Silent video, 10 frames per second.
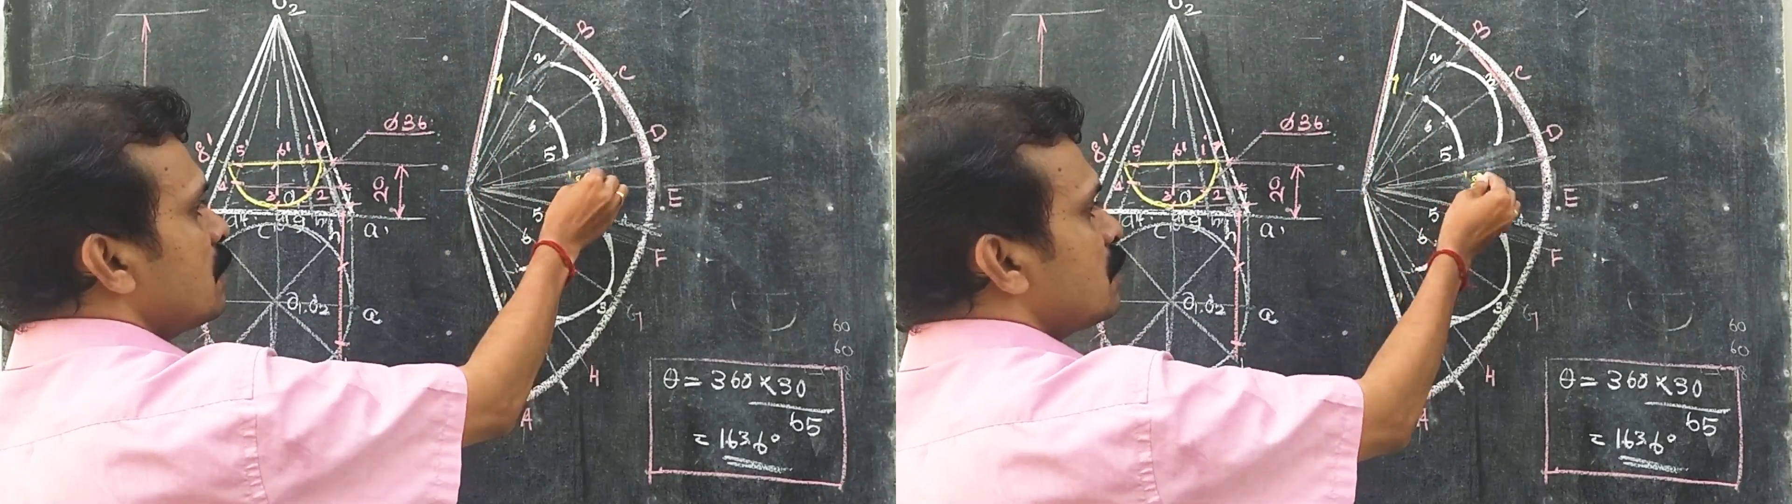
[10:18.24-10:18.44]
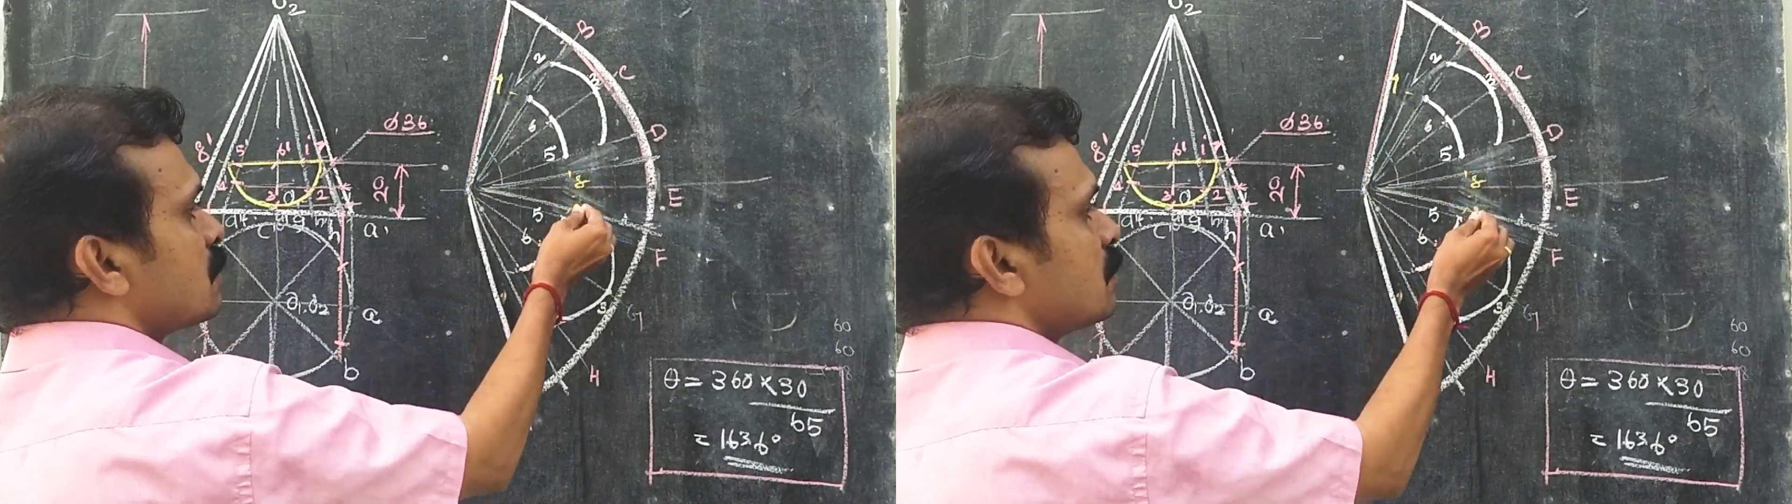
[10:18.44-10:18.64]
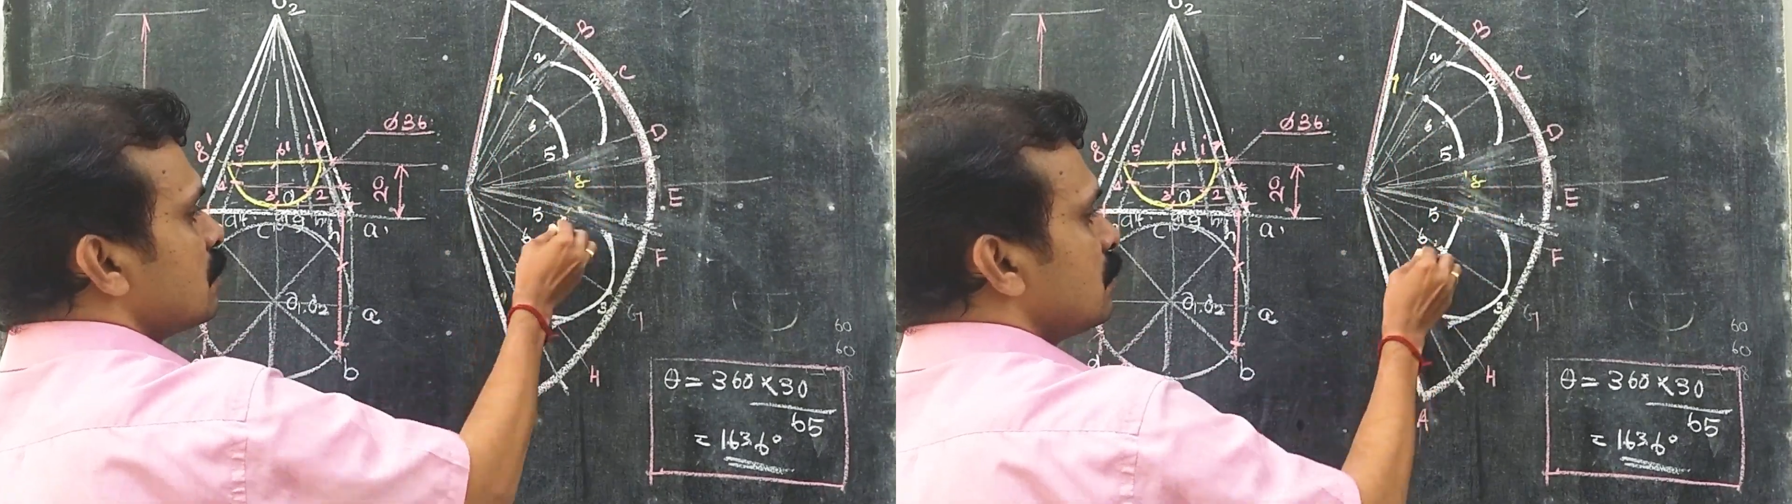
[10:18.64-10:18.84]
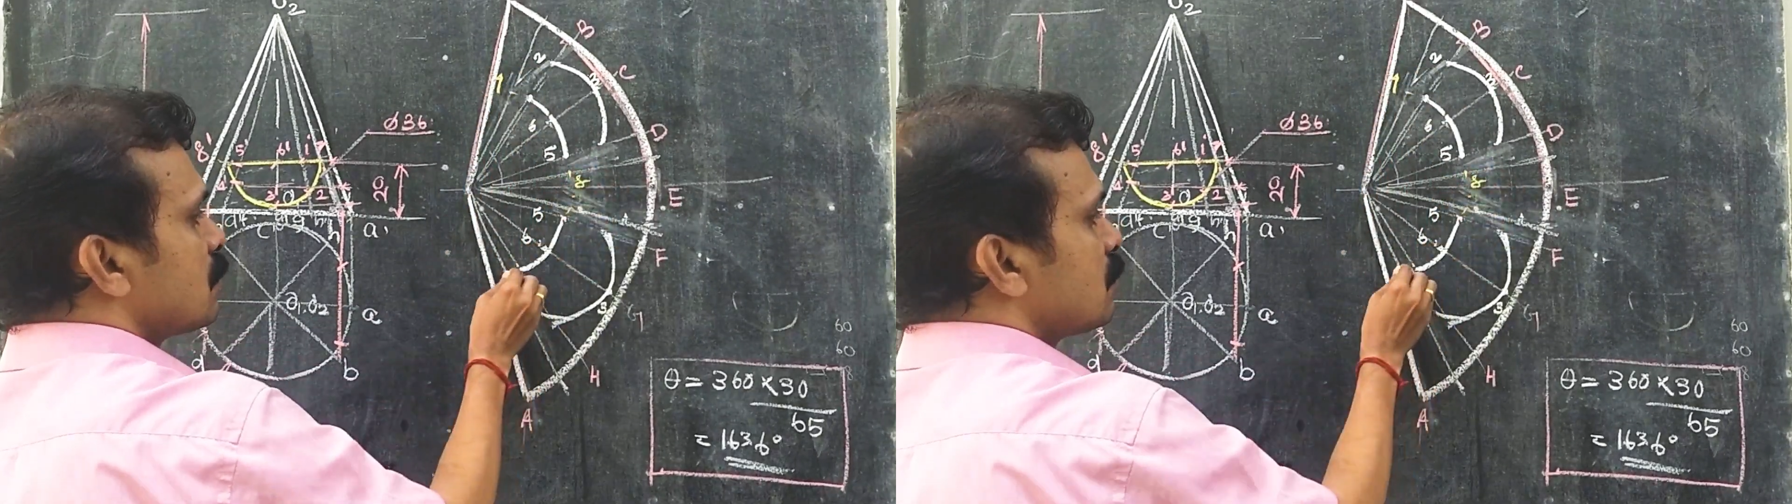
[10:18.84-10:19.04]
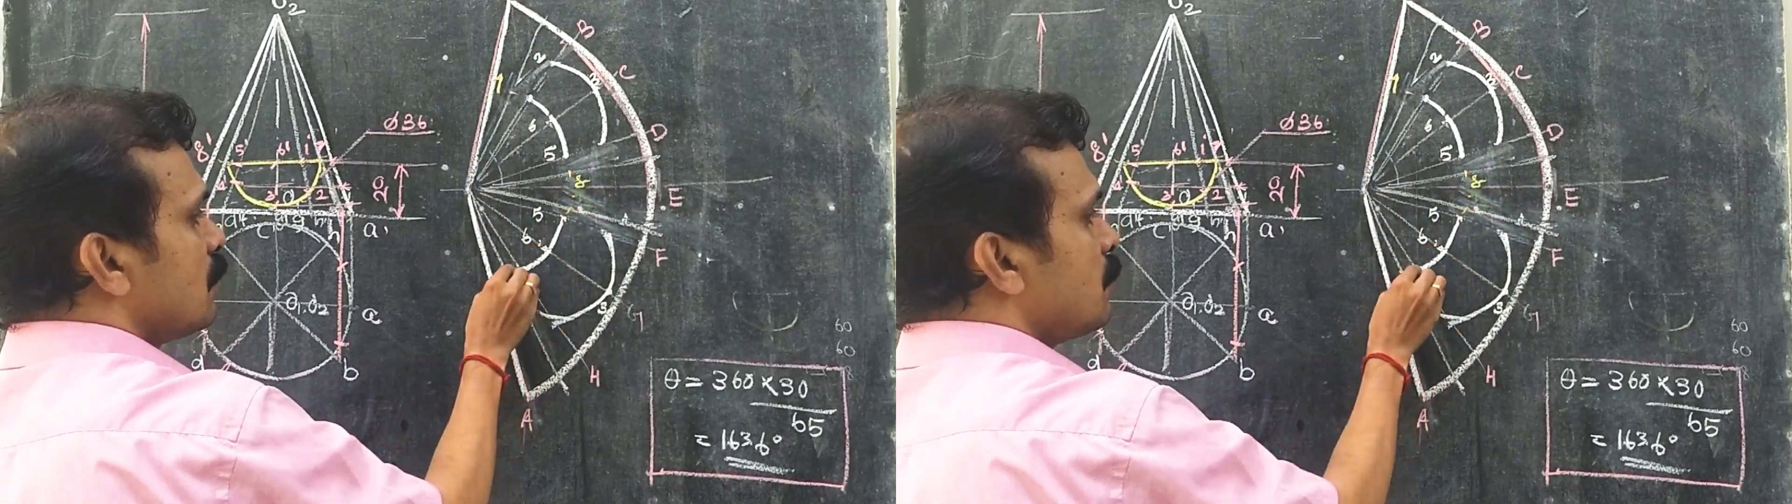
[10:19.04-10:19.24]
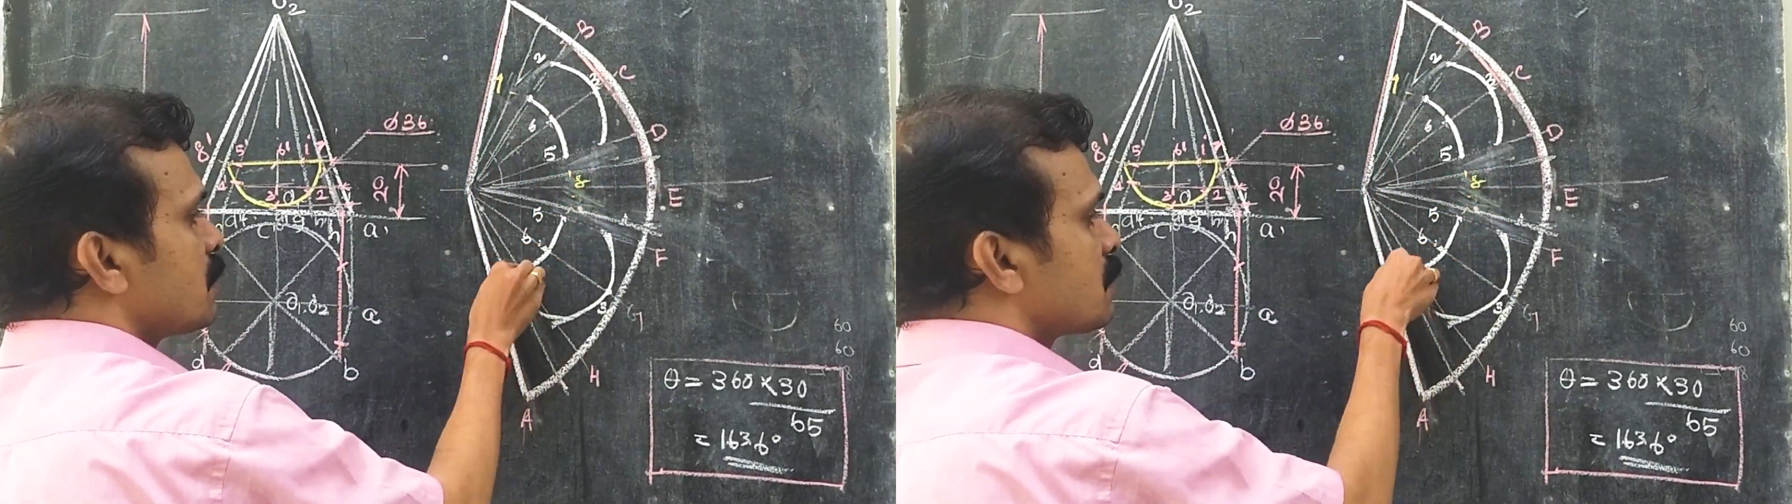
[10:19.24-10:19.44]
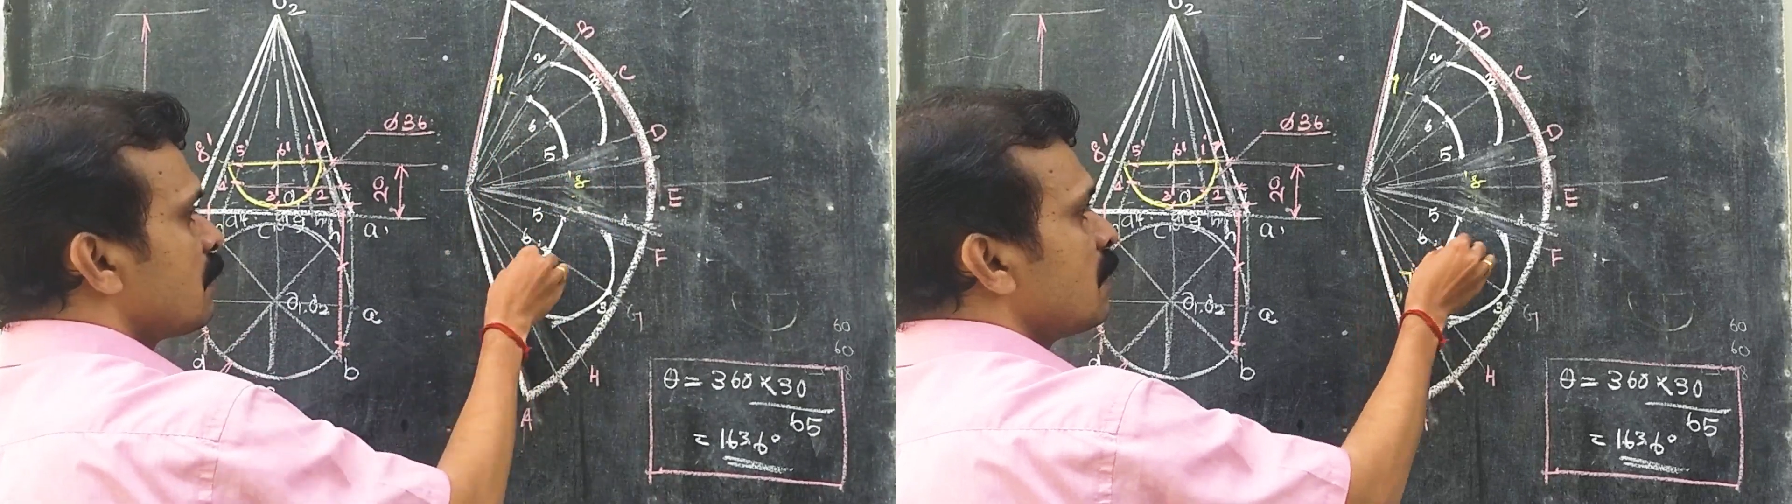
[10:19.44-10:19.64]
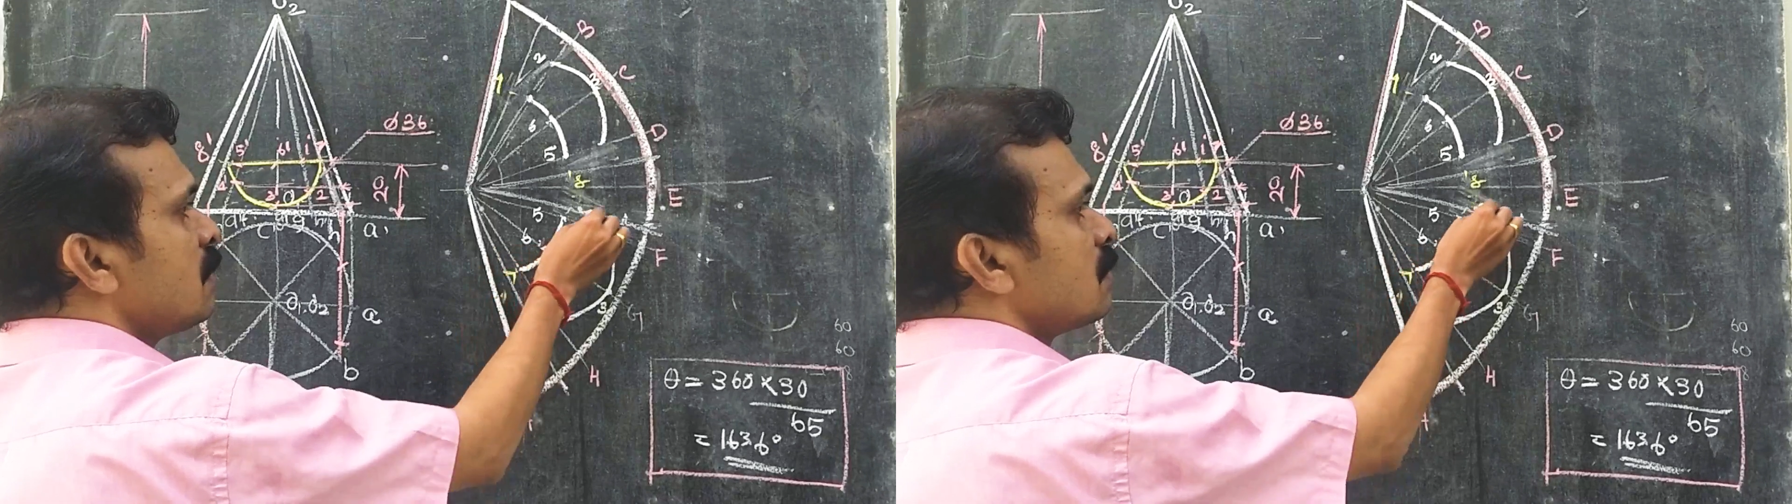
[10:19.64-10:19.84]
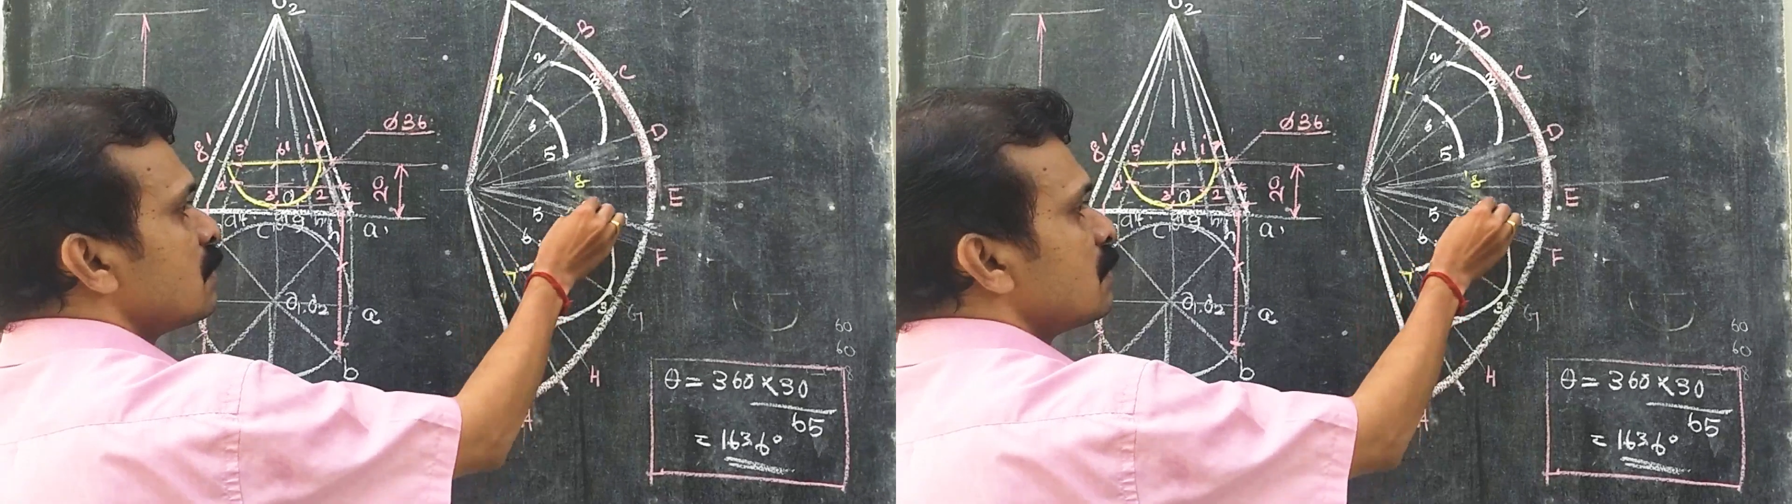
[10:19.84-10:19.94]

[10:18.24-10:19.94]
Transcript: 8, this will be 7,